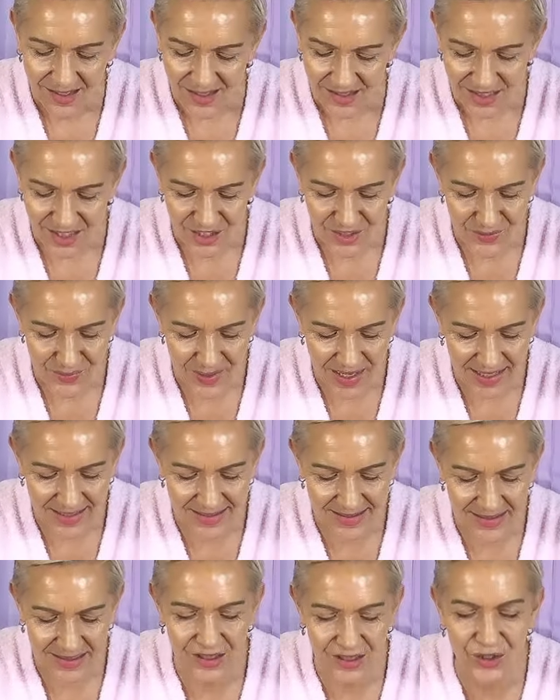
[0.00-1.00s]
The
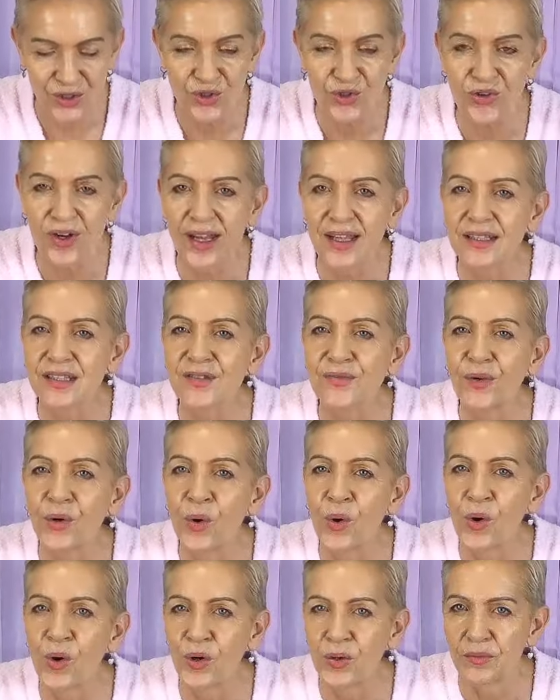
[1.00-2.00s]
capacity to
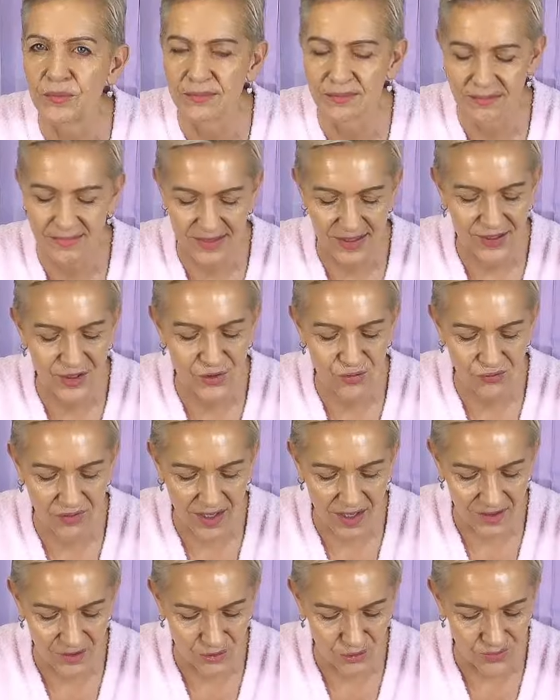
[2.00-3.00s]
transform
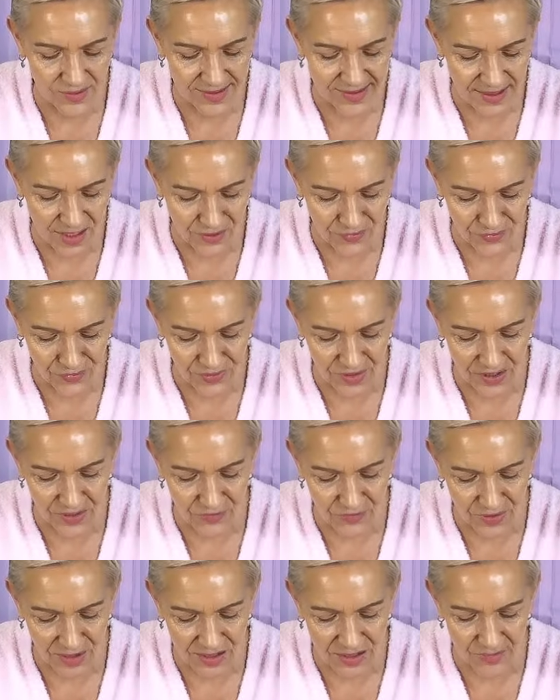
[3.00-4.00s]
struggle, suffering,
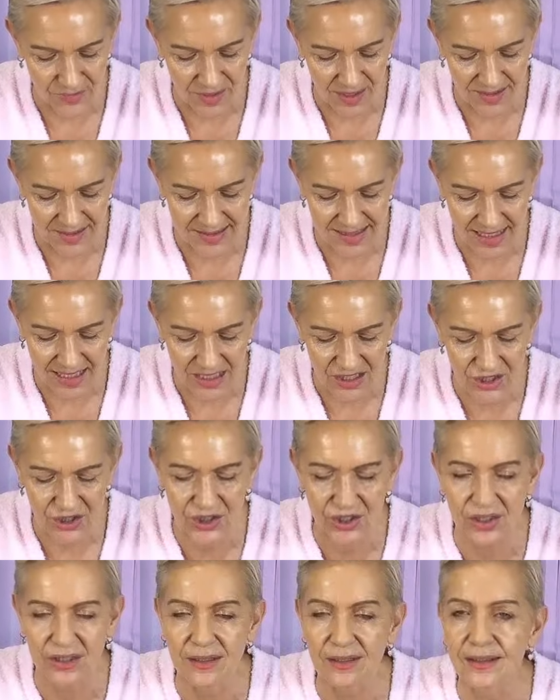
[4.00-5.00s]
and
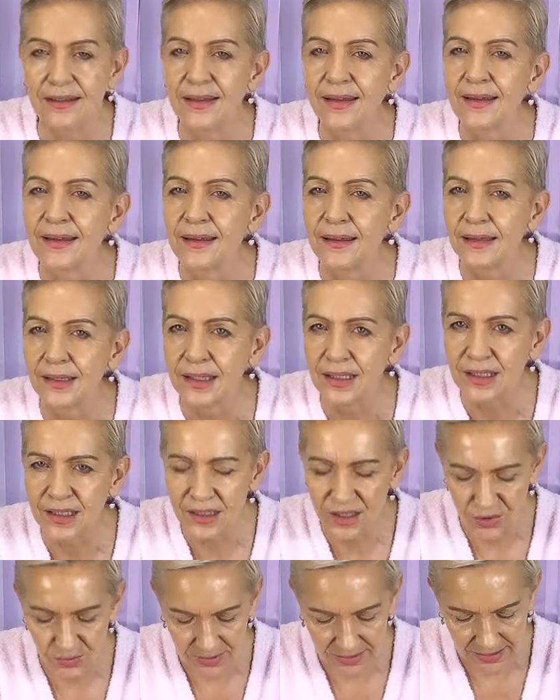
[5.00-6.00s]
victimization
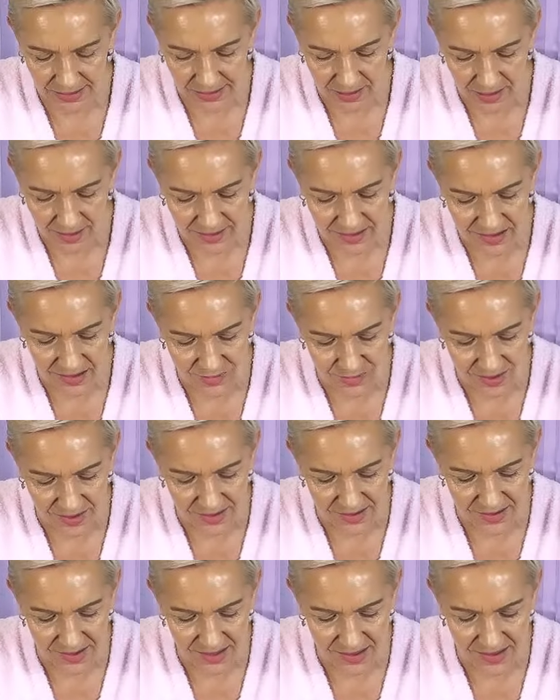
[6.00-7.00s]
into
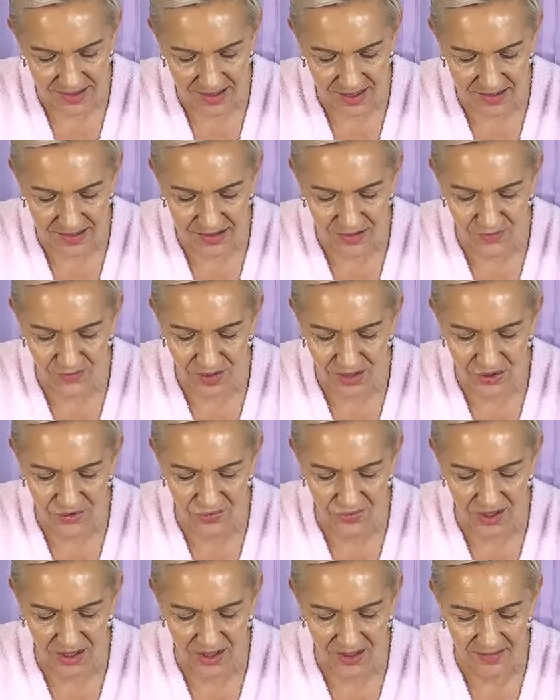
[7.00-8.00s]
enlightenment, success, and
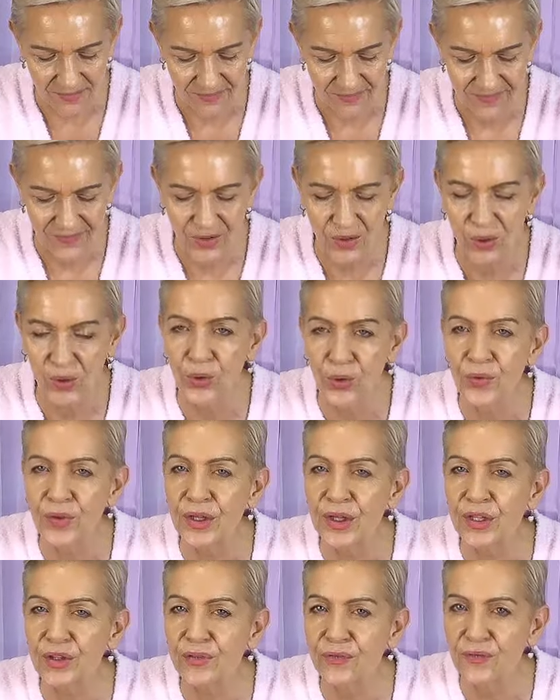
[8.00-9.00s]
victory. All
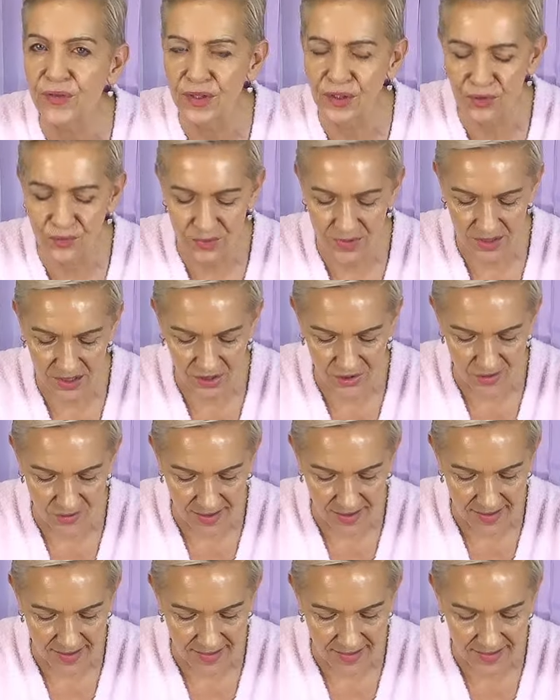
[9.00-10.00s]
that you feel within your
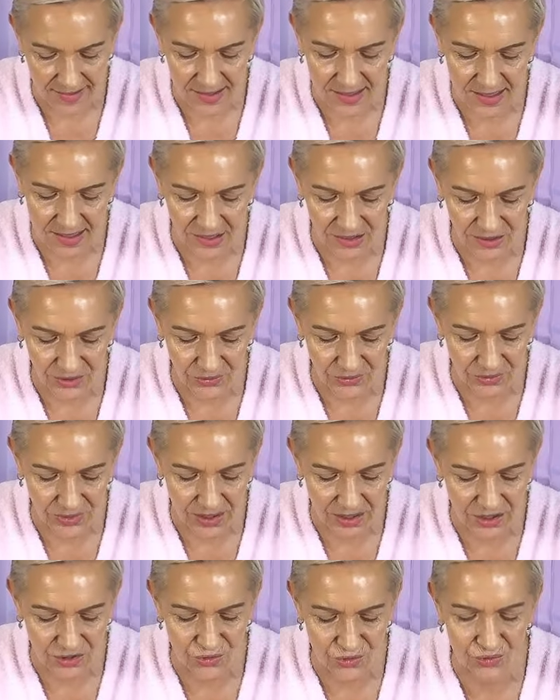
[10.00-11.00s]
heart,
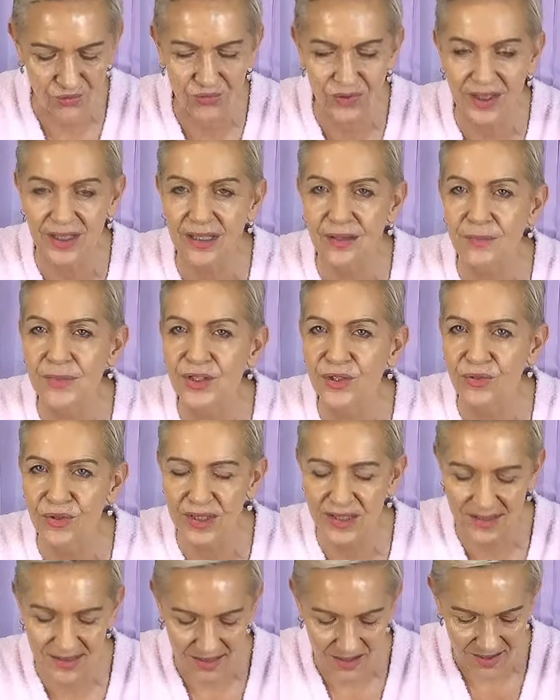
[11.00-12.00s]
including your dreams, your
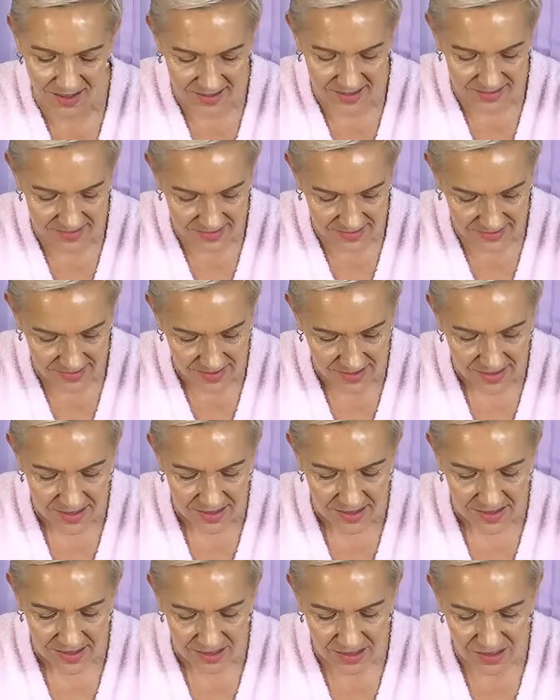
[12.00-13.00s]
desires,
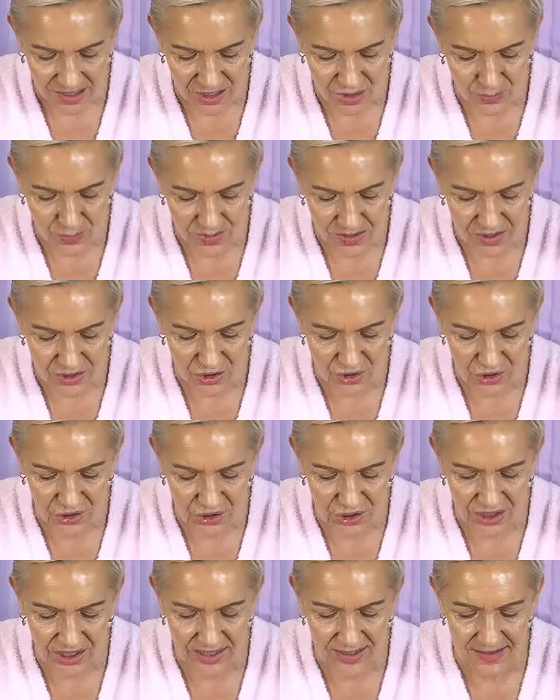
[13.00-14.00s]
and deepest
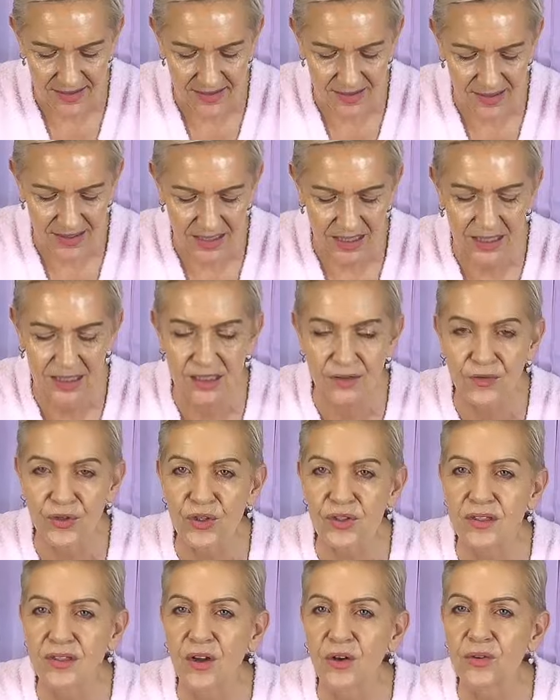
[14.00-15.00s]
yearnings, the seeds of
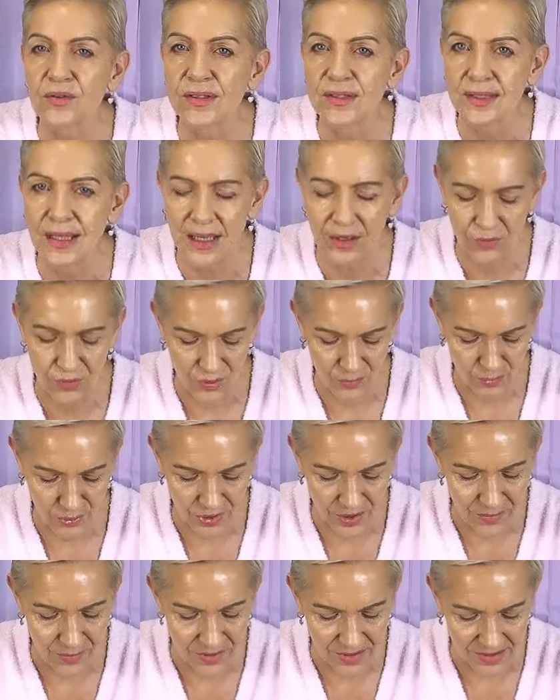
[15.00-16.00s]
your soul's sacred
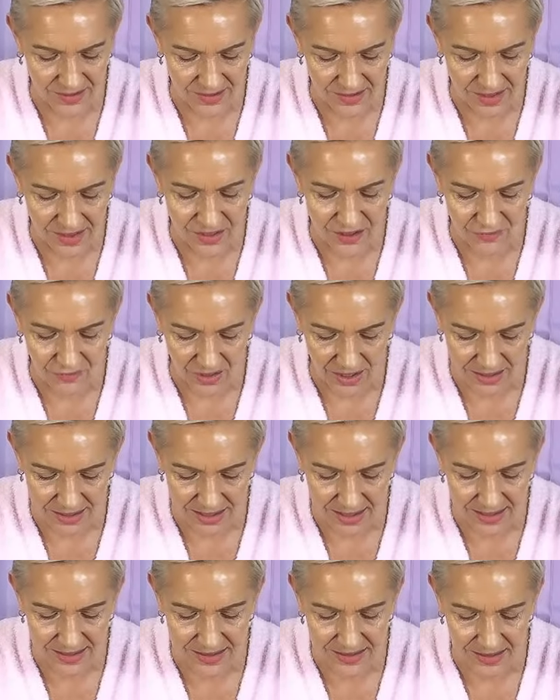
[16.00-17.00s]
purpose and divine
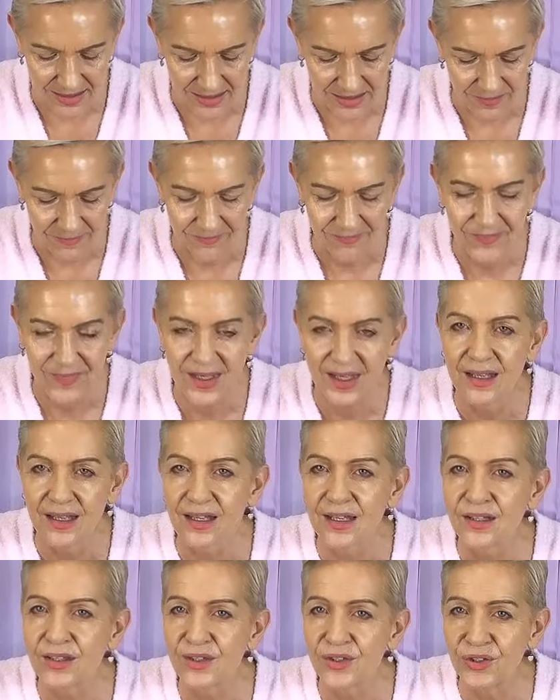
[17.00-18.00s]
destiny.
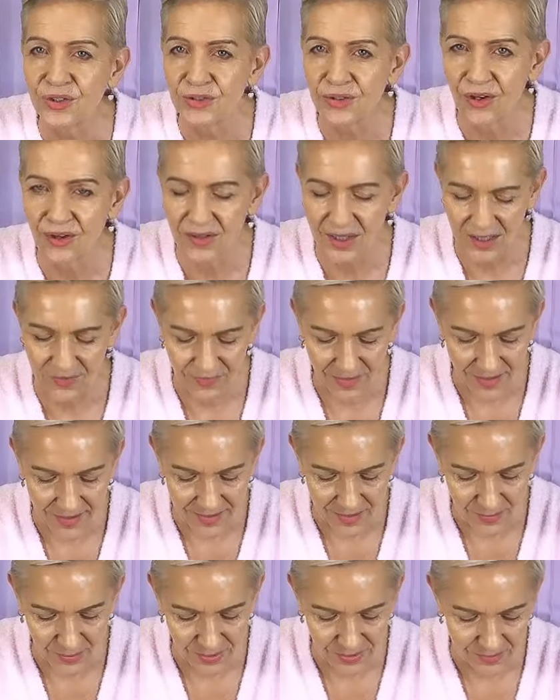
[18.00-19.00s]
Do not give
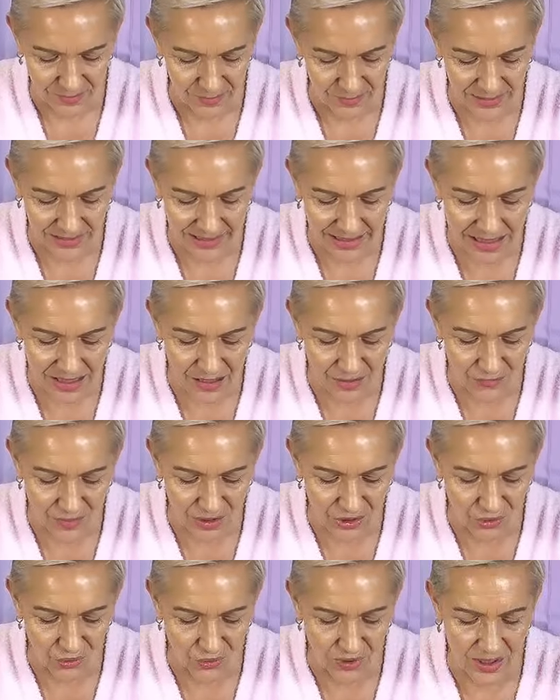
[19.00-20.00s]
up. Believe
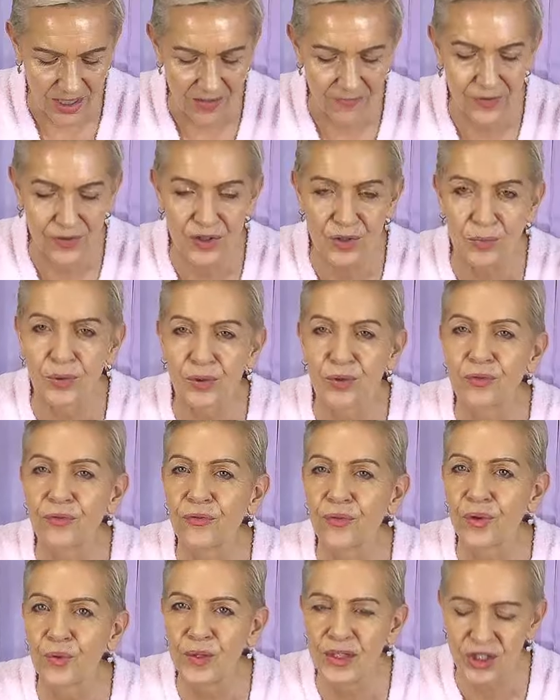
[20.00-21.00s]
in your inevitable
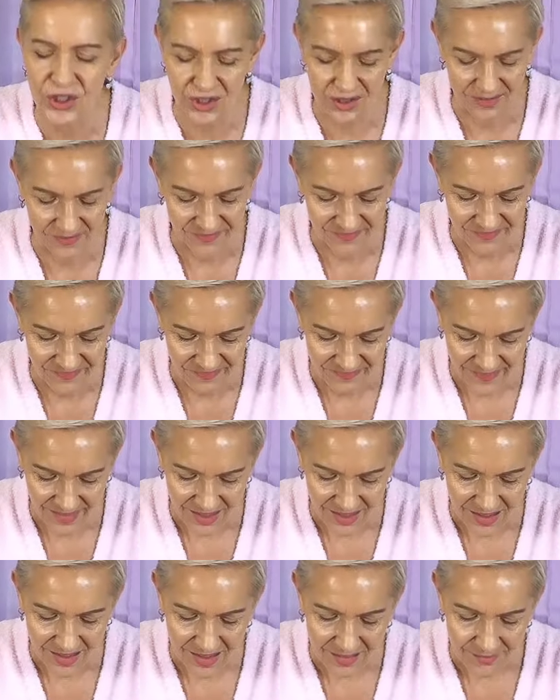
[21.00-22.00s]
fruition.
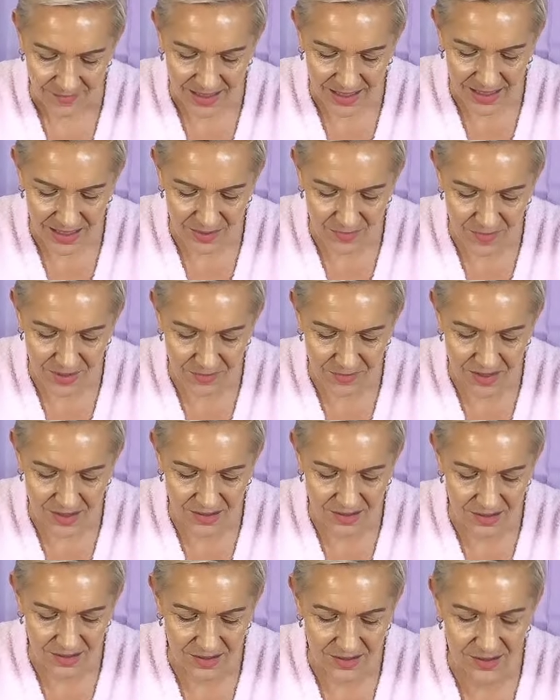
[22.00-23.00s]
Make
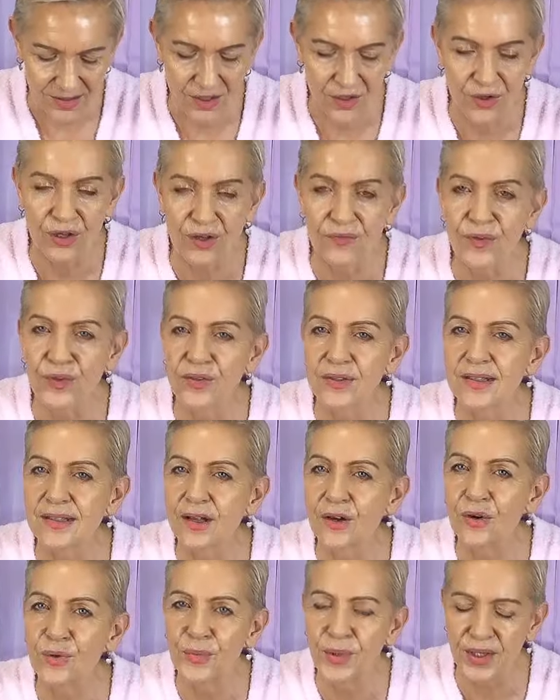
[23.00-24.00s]
commitments that serve your
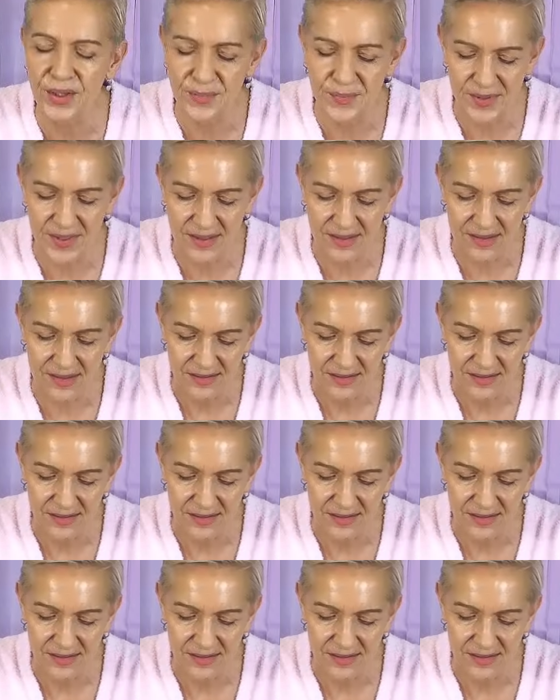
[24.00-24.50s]
soul purpose.